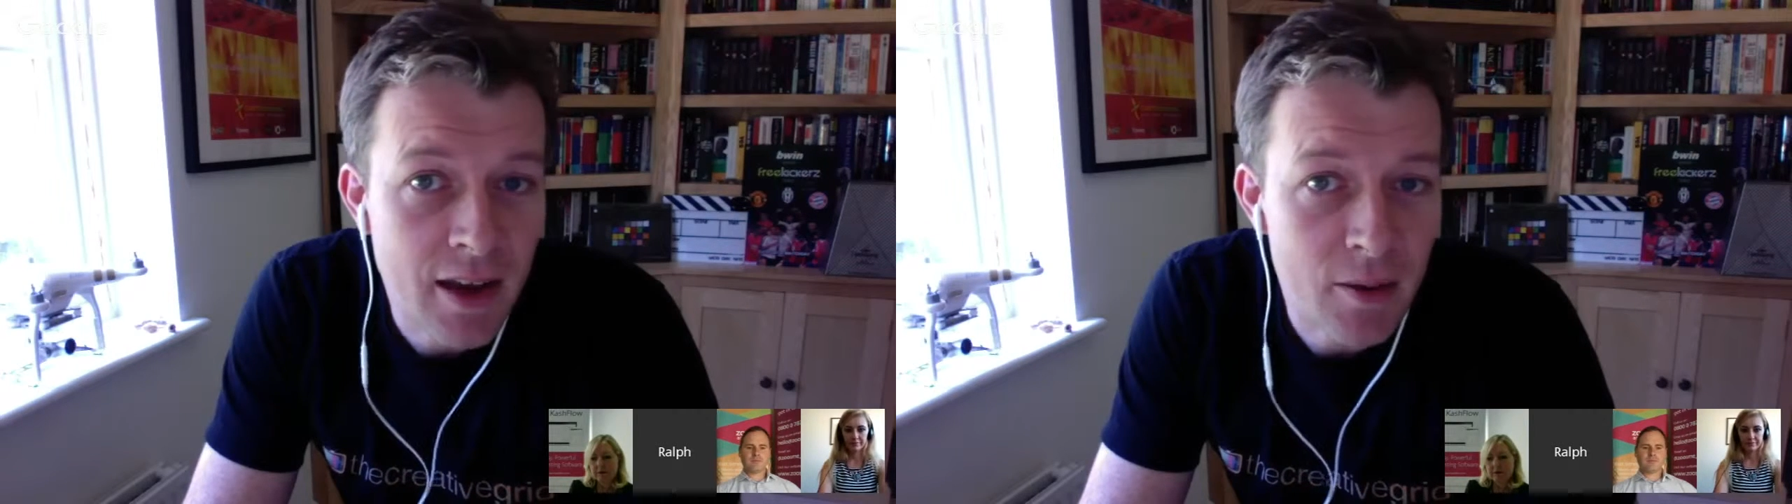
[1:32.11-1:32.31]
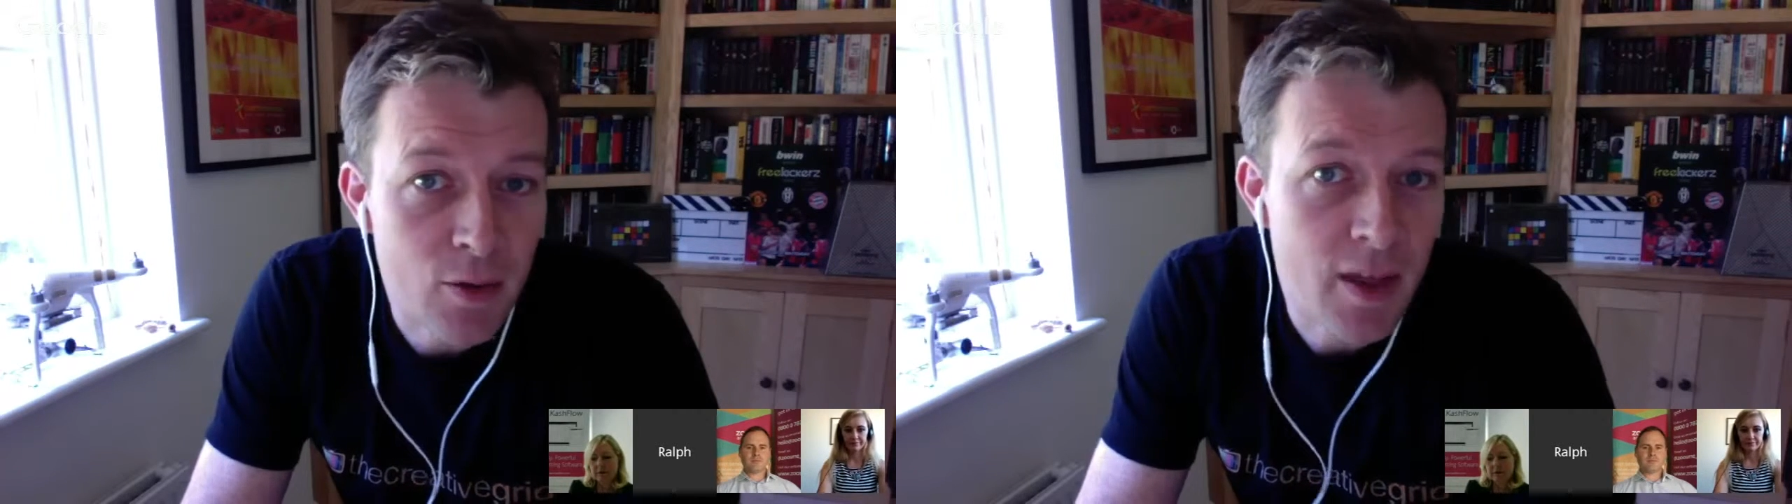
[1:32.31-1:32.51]

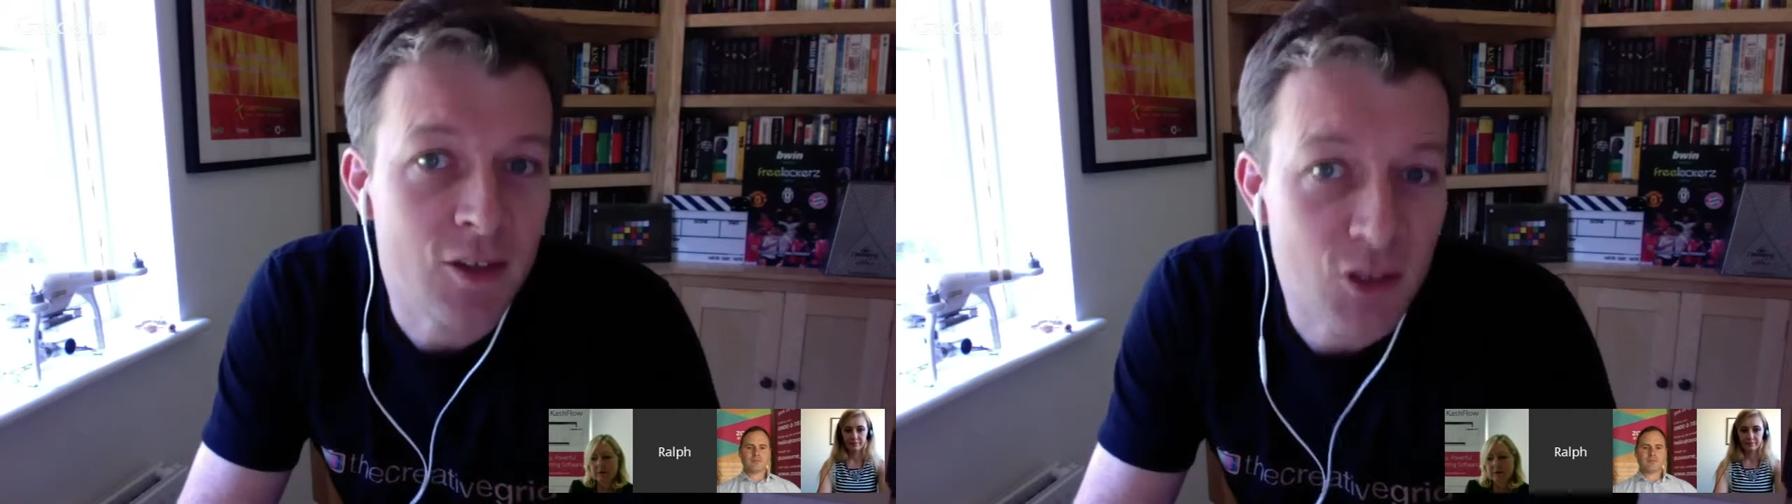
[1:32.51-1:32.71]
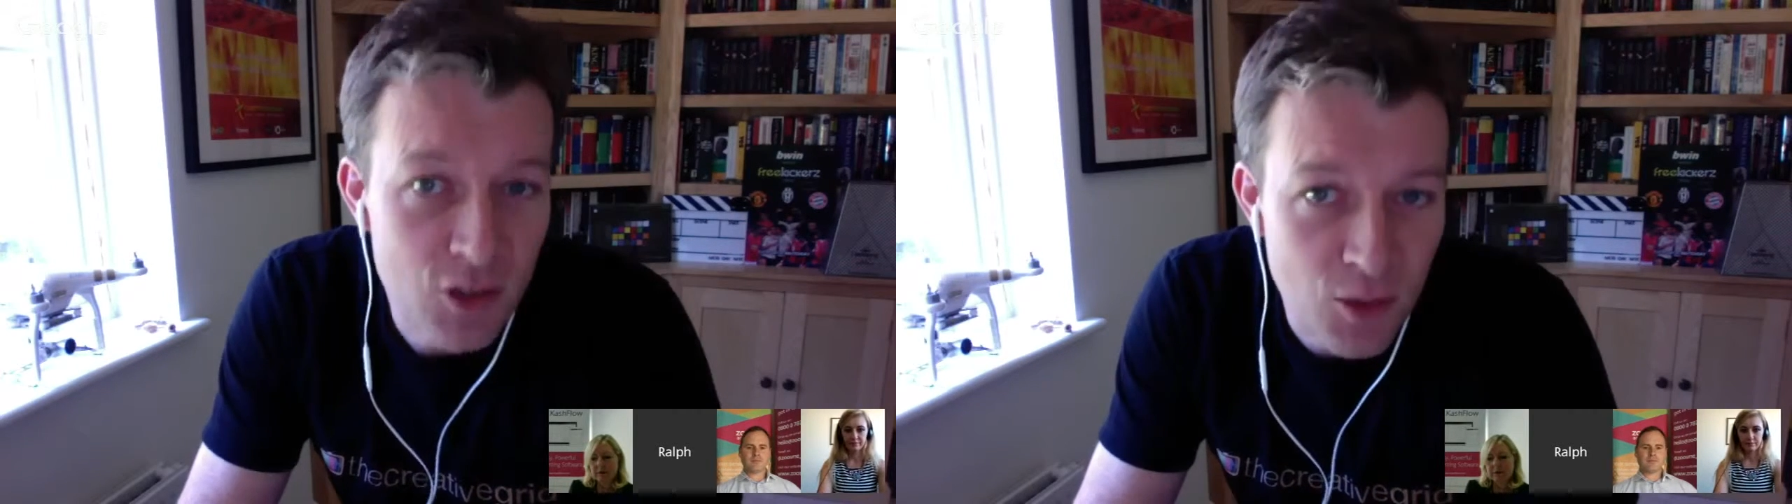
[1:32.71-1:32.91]

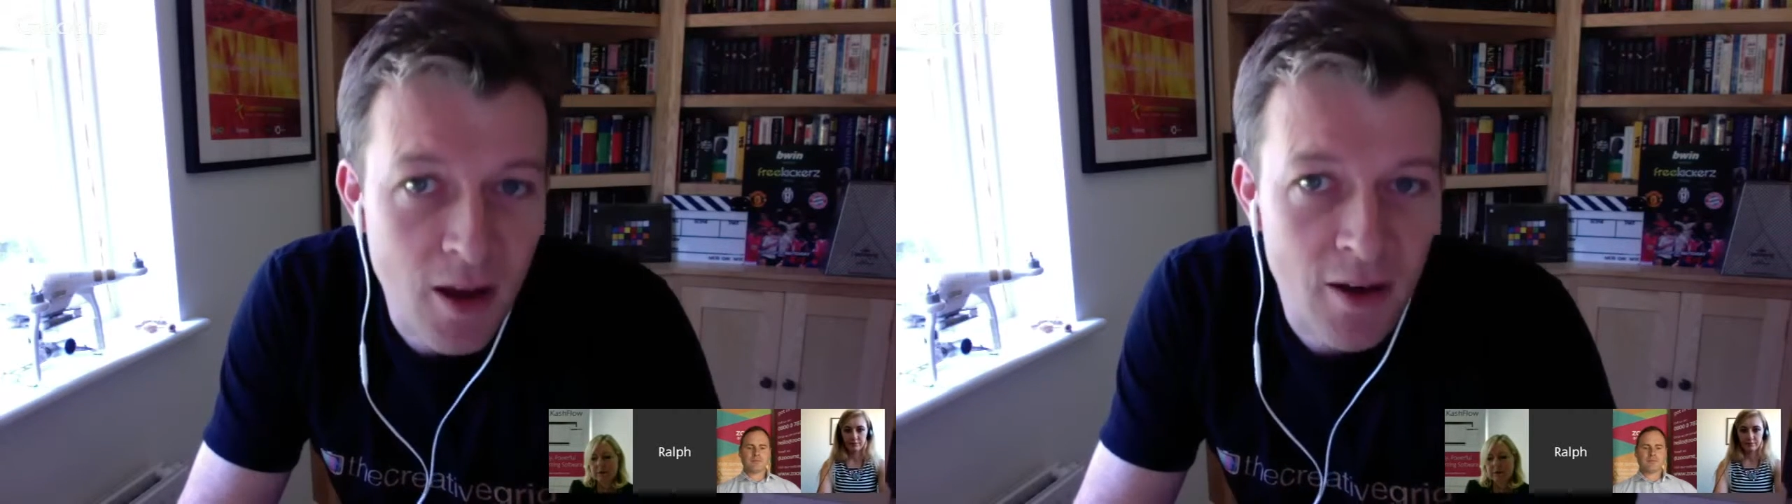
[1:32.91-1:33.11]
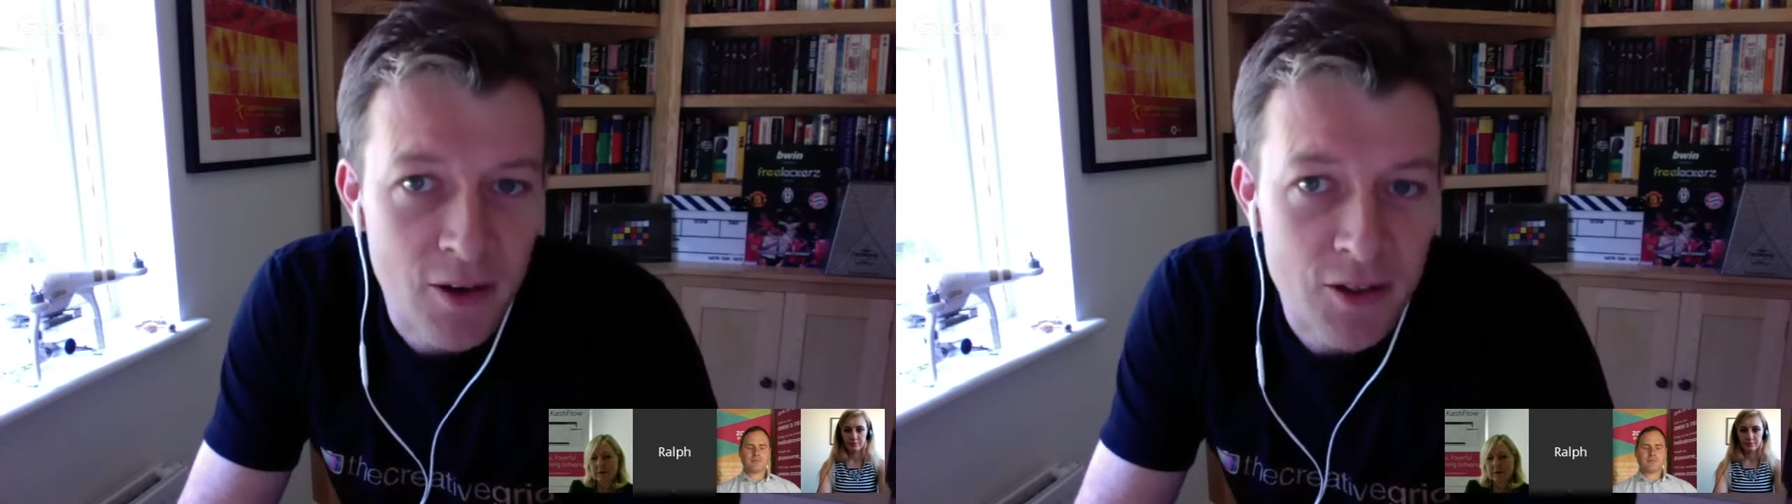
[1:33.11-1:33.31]
thanks to
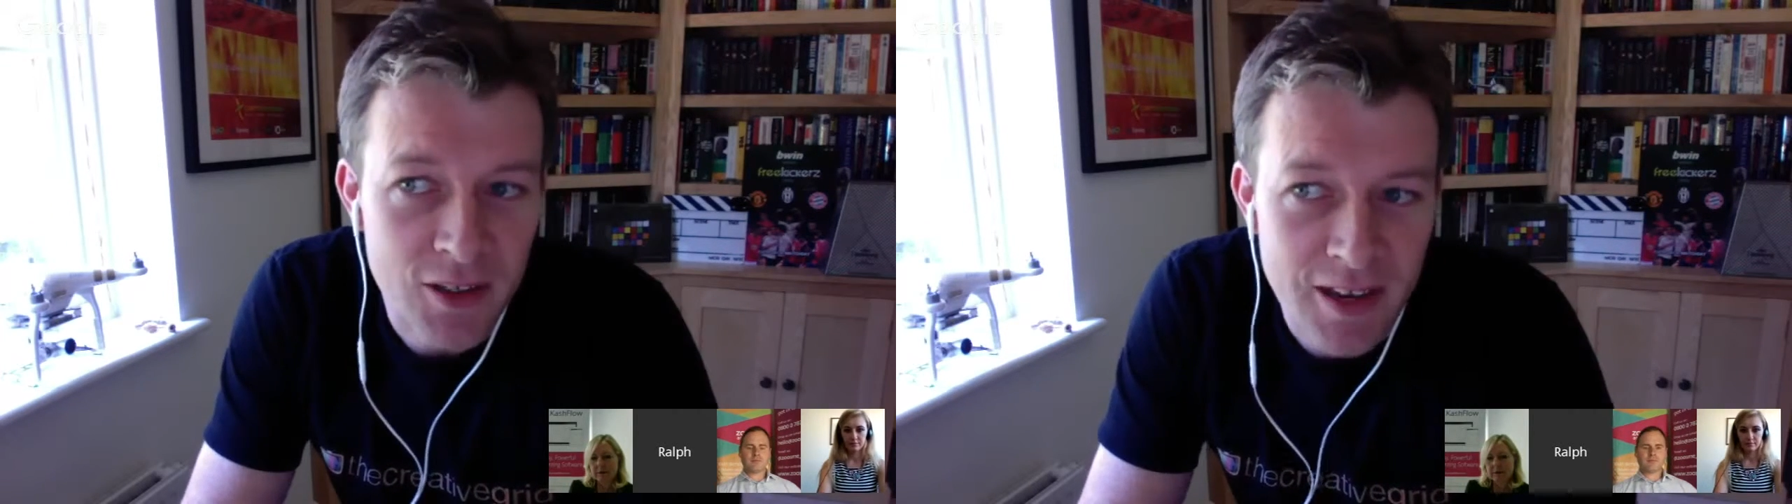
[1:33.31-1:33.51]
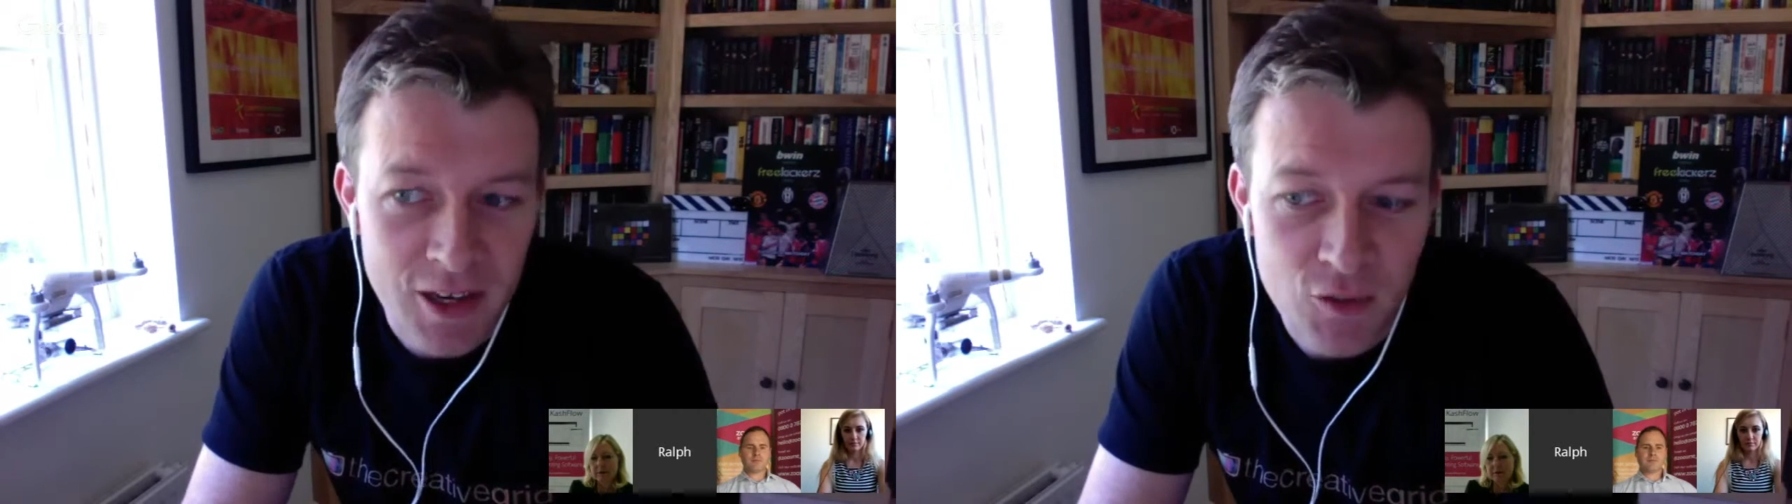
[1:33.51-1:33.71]
Iris
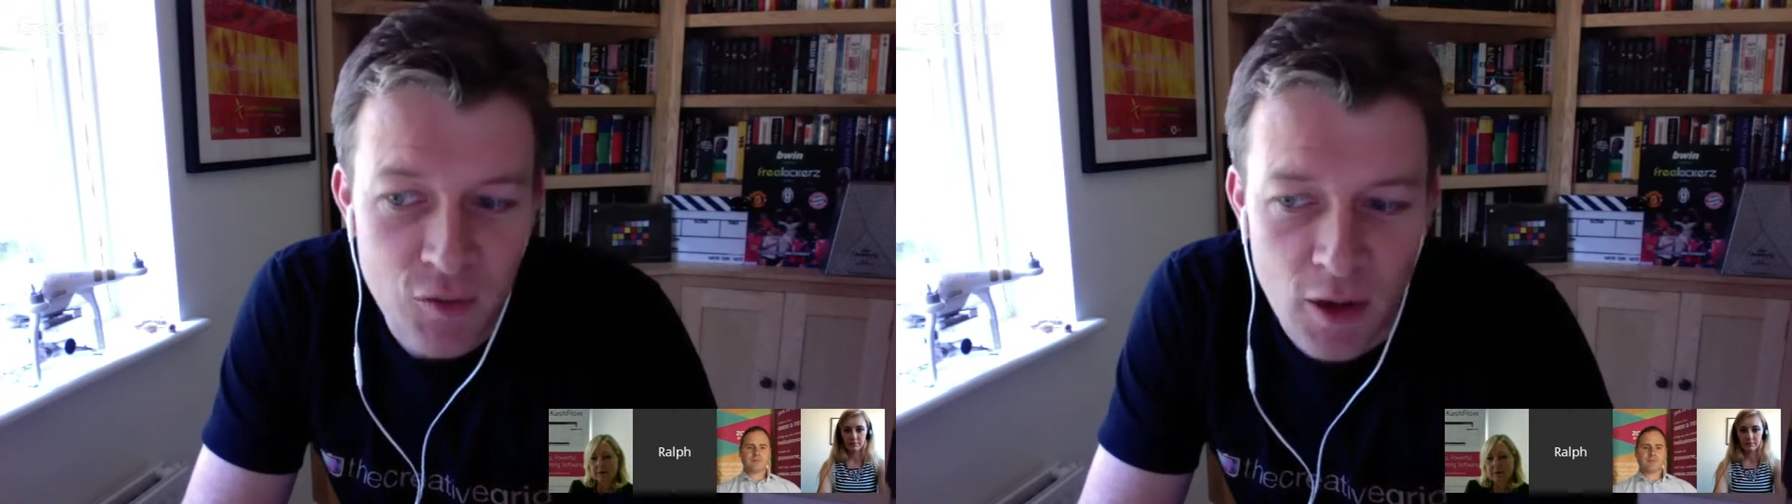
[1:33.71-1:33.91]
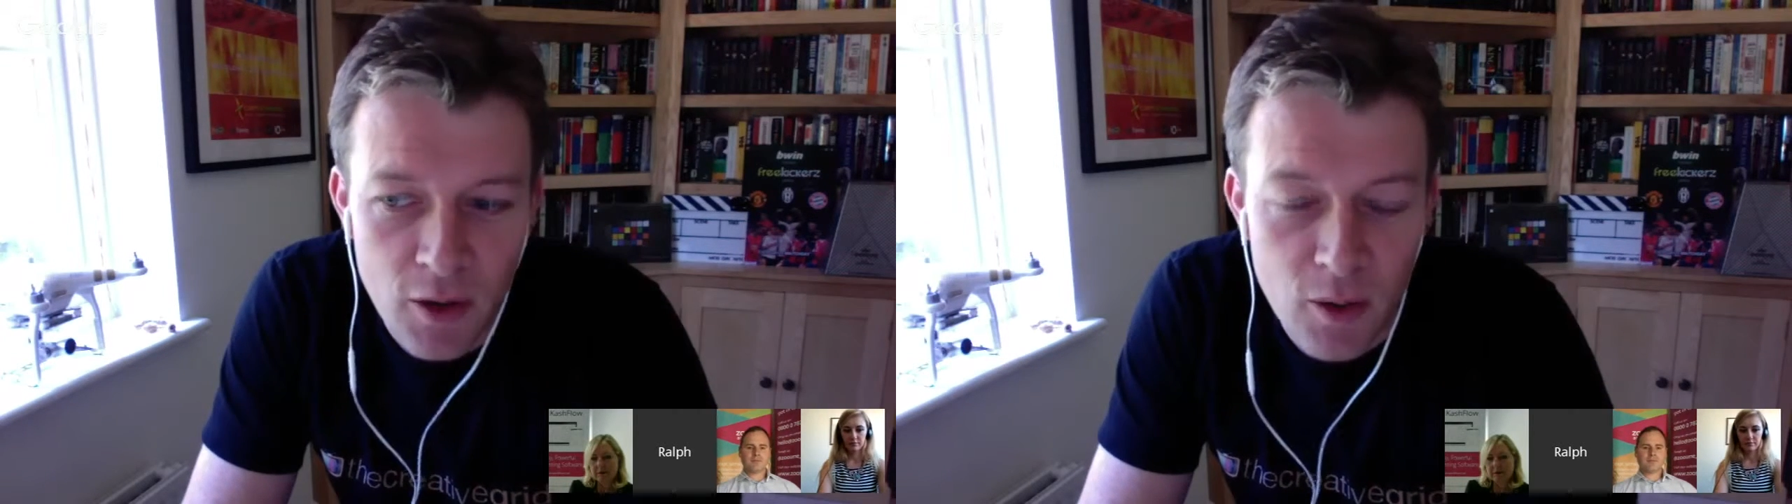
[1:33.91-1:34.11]
and
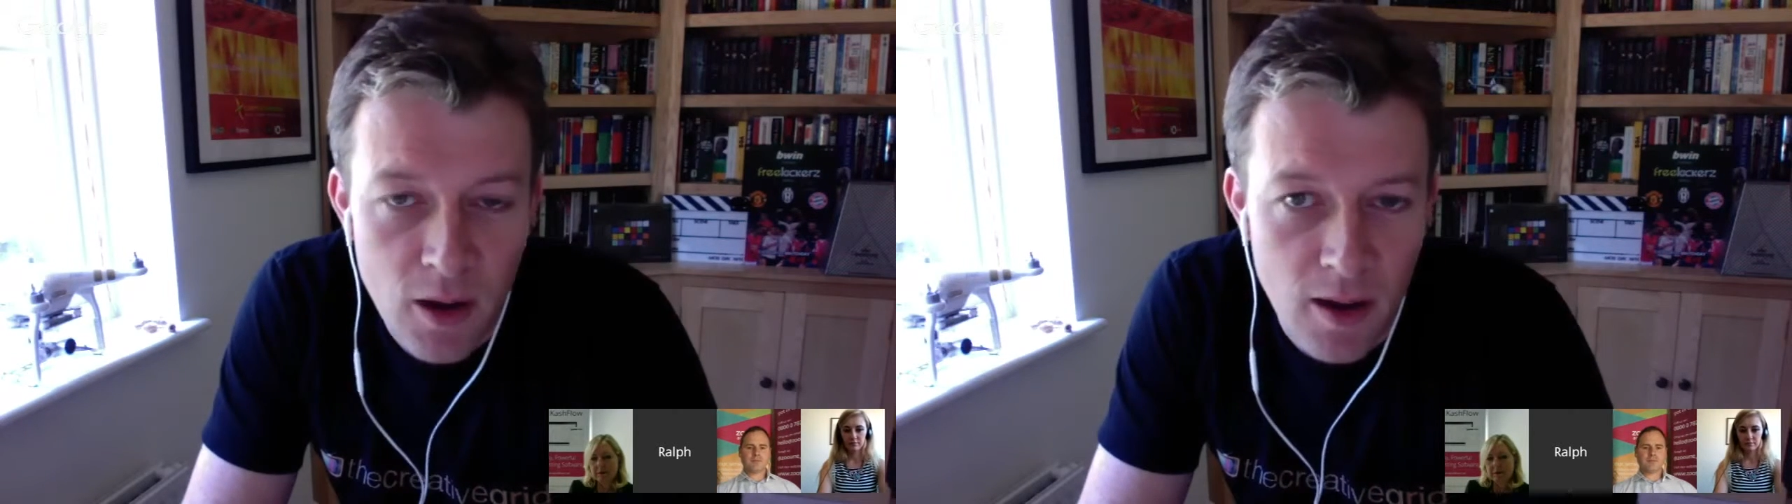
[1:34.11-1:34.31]
Kashflow,